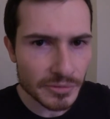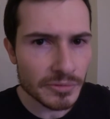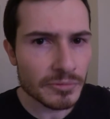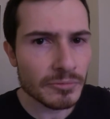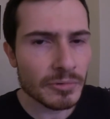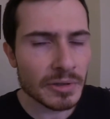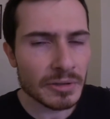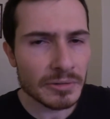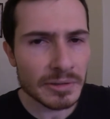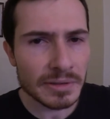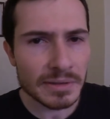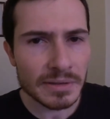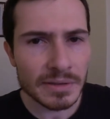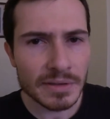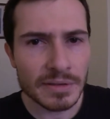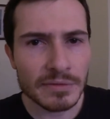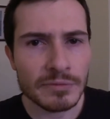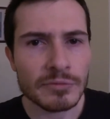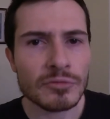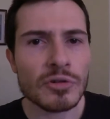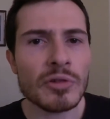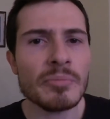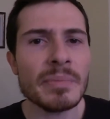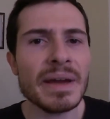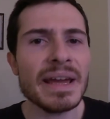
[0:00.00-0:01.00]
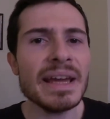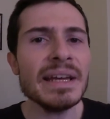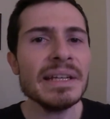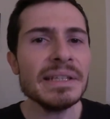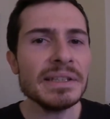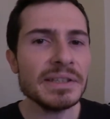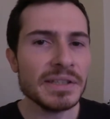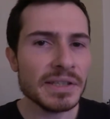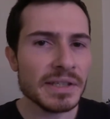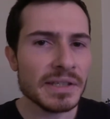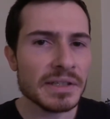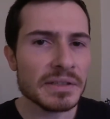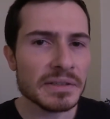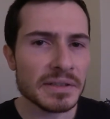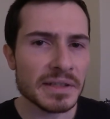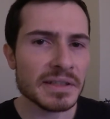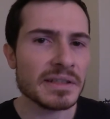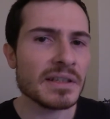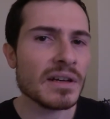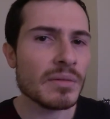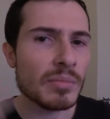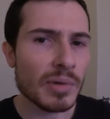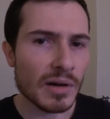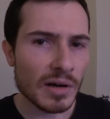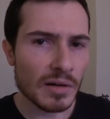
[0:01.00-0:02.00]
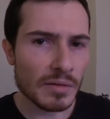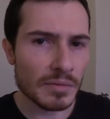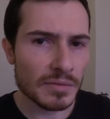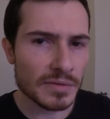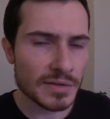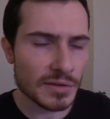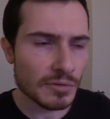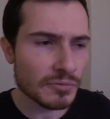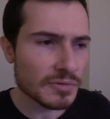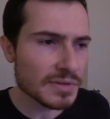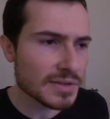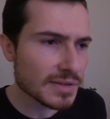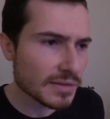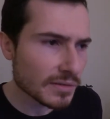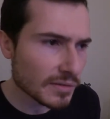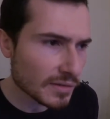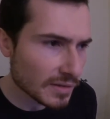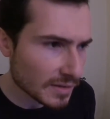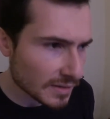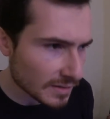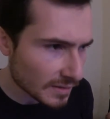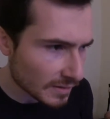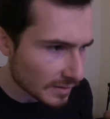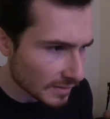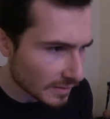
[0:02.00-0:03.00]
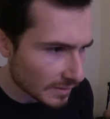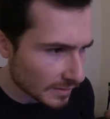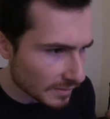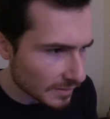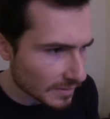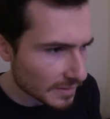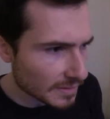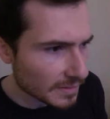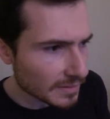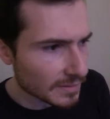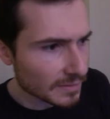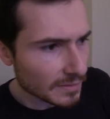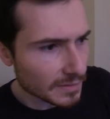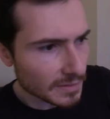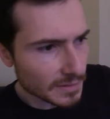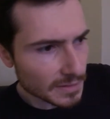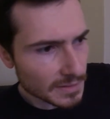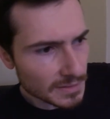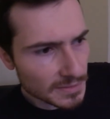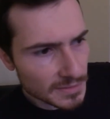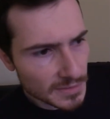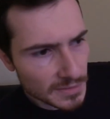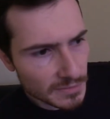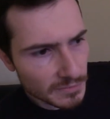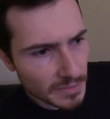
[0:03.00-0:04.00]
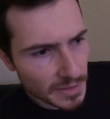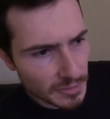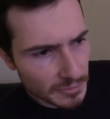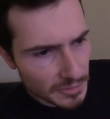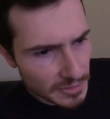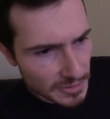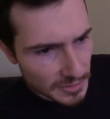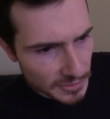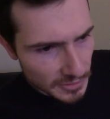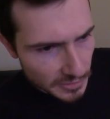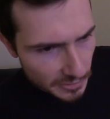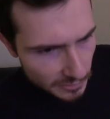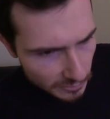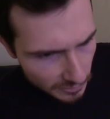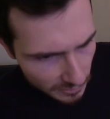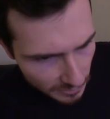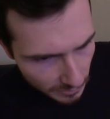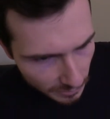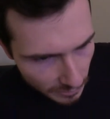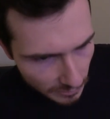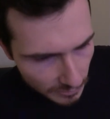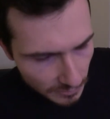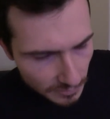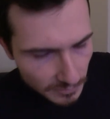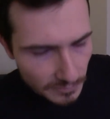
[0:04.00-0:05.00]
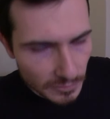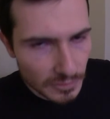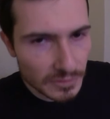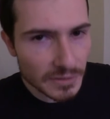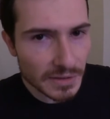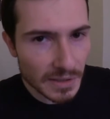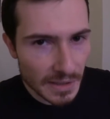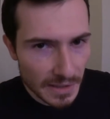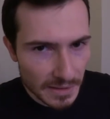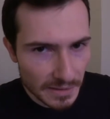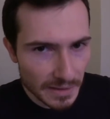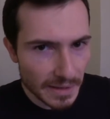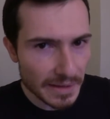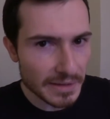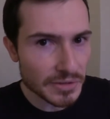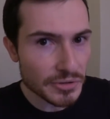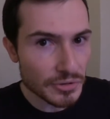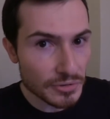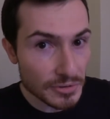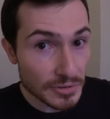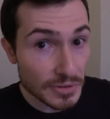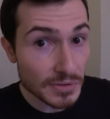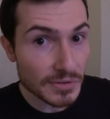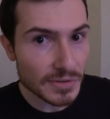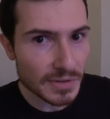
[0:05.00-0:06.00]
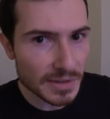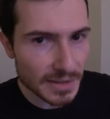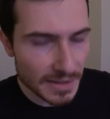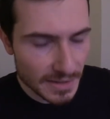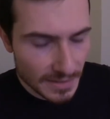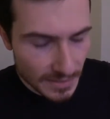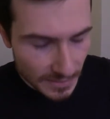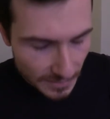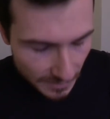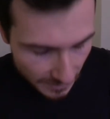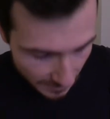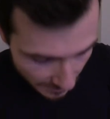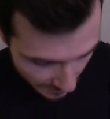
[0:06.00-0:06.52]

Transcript: you wear it? From 18 and above. So it's very suitable for teenagers, yes,